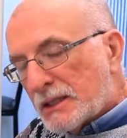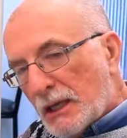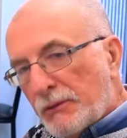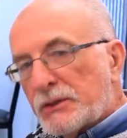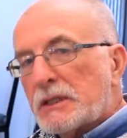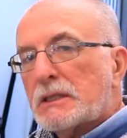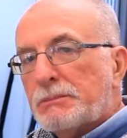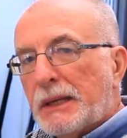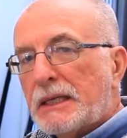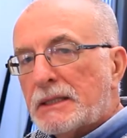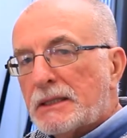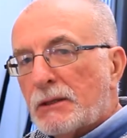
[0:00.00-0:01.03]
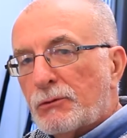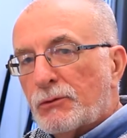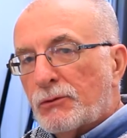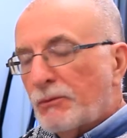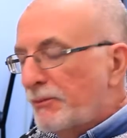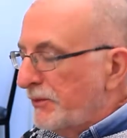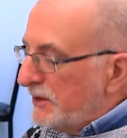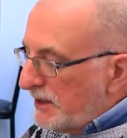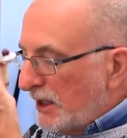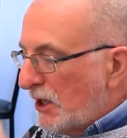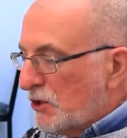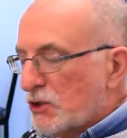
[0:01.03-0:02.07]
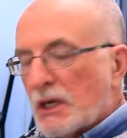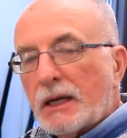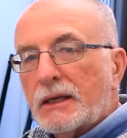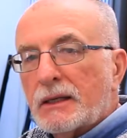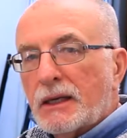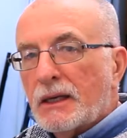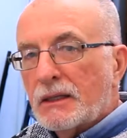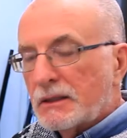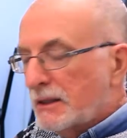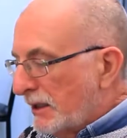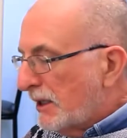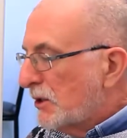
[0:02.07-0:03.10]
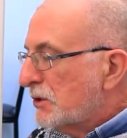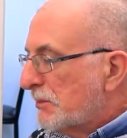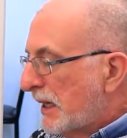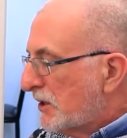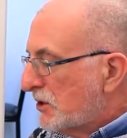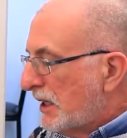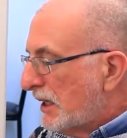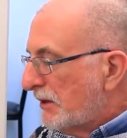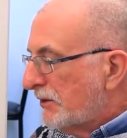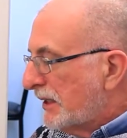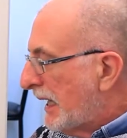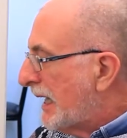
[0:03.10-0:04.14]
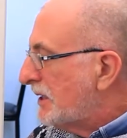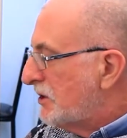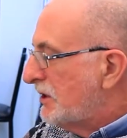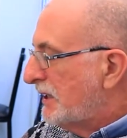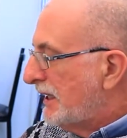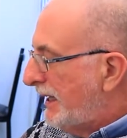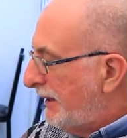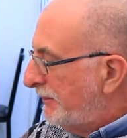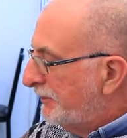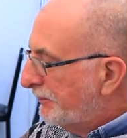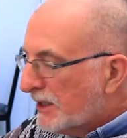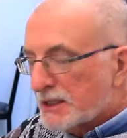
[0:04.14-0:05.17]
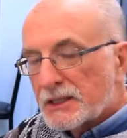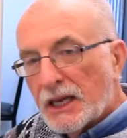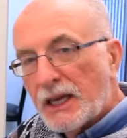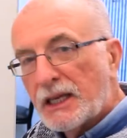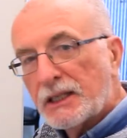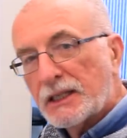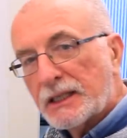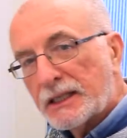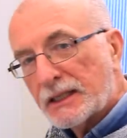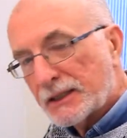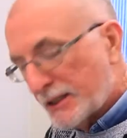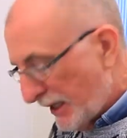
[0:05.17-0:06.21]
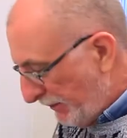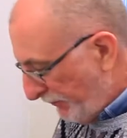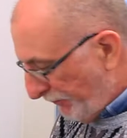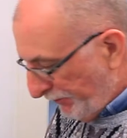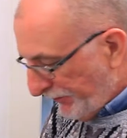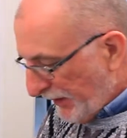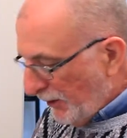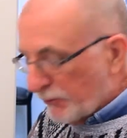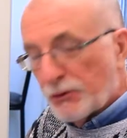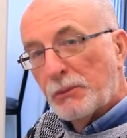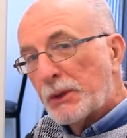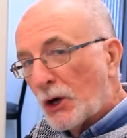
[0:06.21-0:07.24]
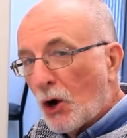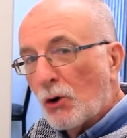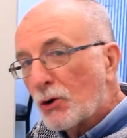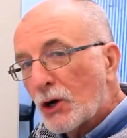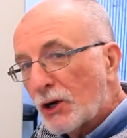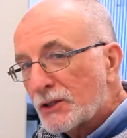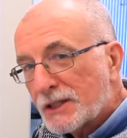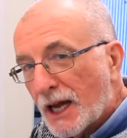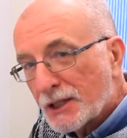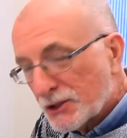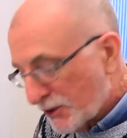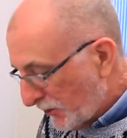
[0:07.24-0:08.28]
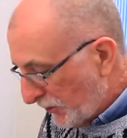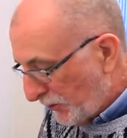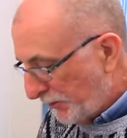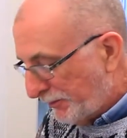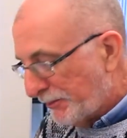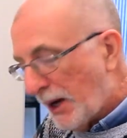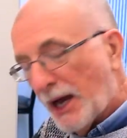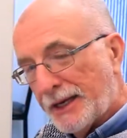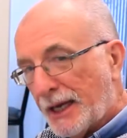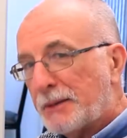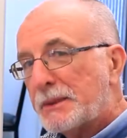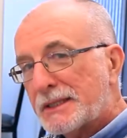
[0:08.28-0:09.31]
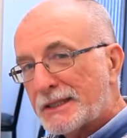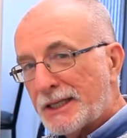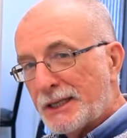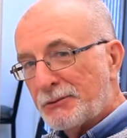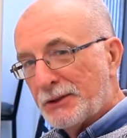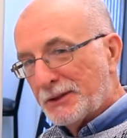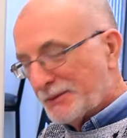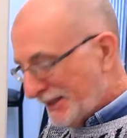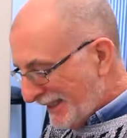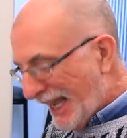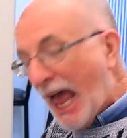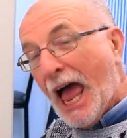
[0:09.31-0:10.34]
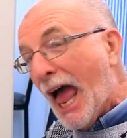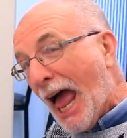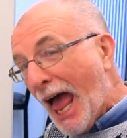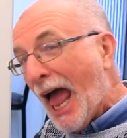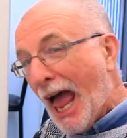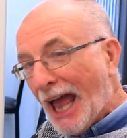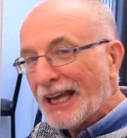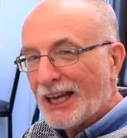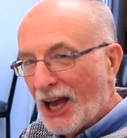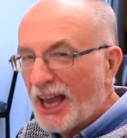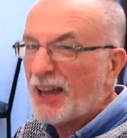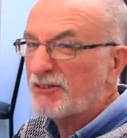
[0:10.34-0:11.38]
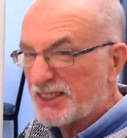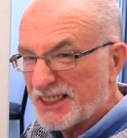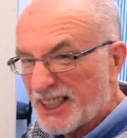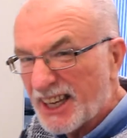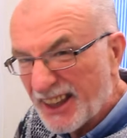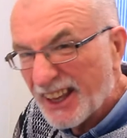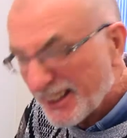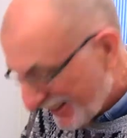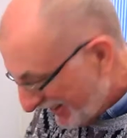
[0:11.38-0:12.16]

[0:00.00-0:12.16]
stuff's expensive, so don't chuck it out. Get as much out of it as you can. Just a handy little tip from the Gold Coast Art School. My name is Stephen. I have to say that.